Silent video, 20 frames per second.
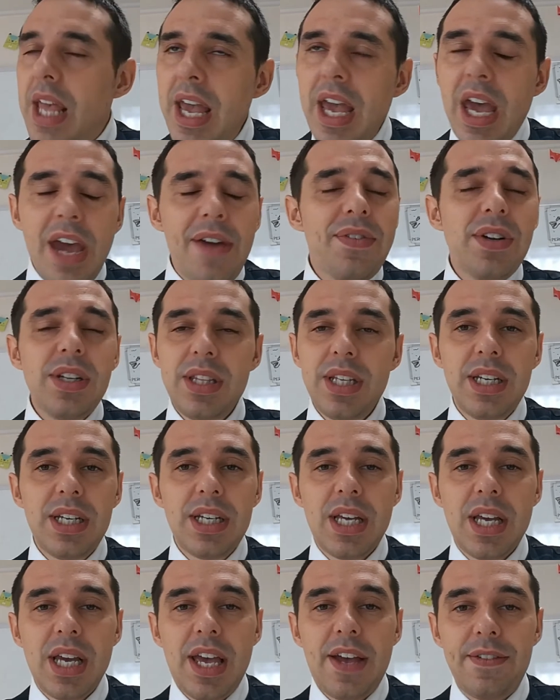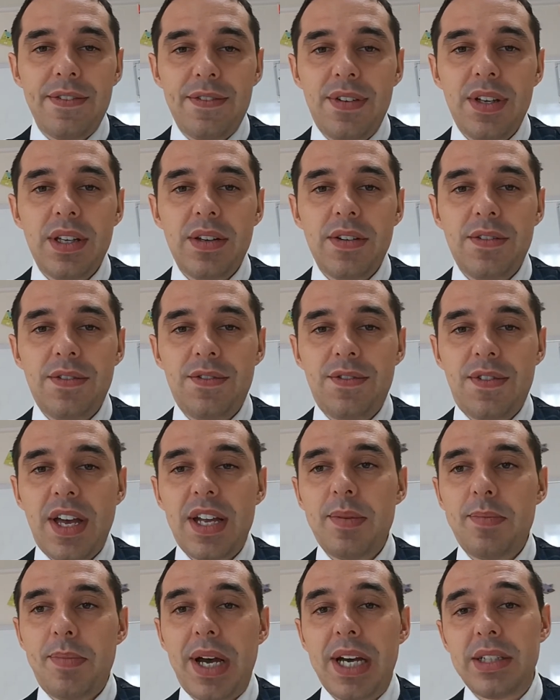Everything can get
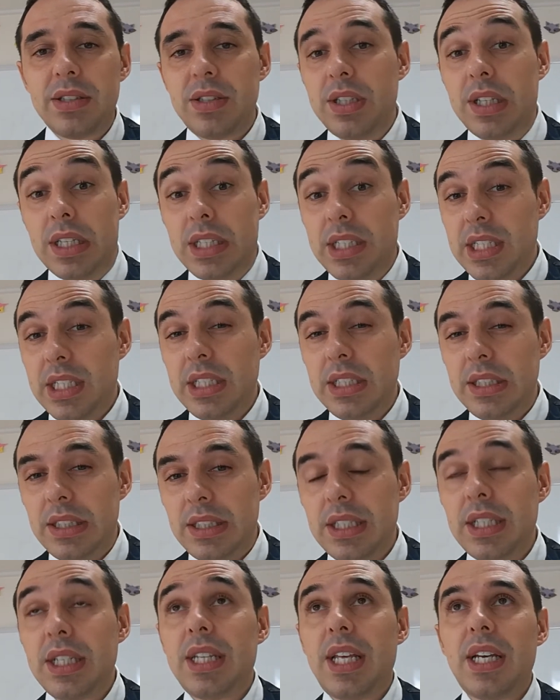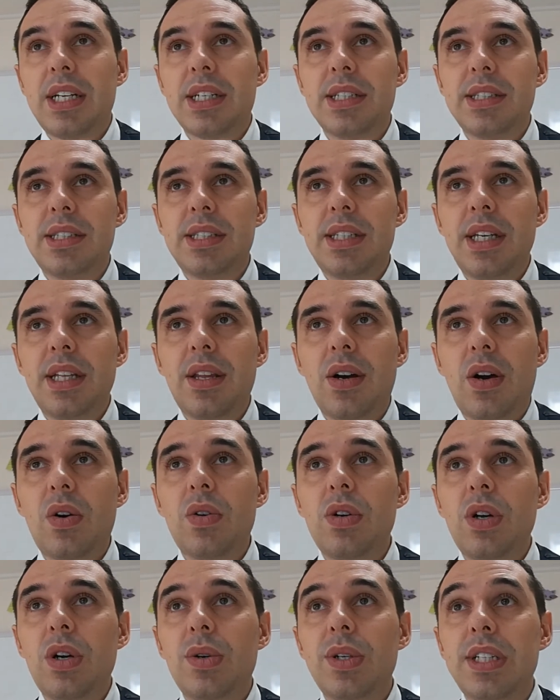fed back to the teacher. They can see the
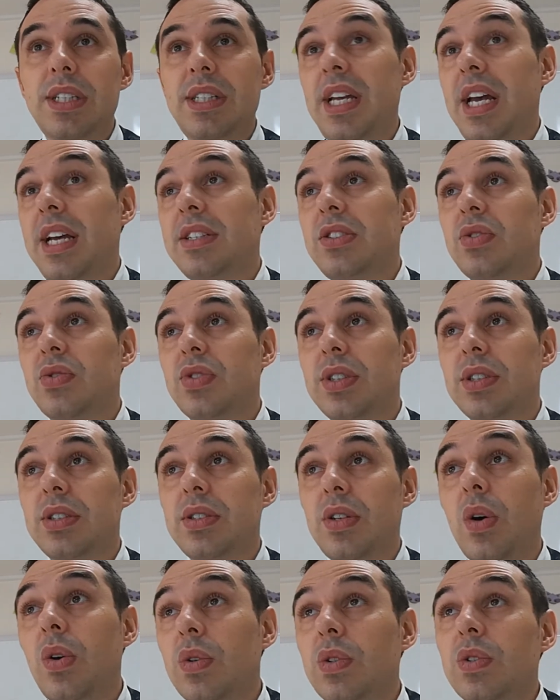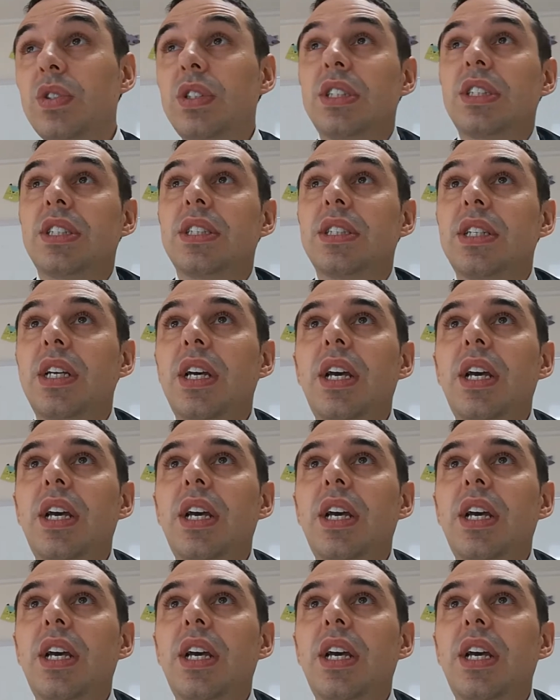ongoing test results, and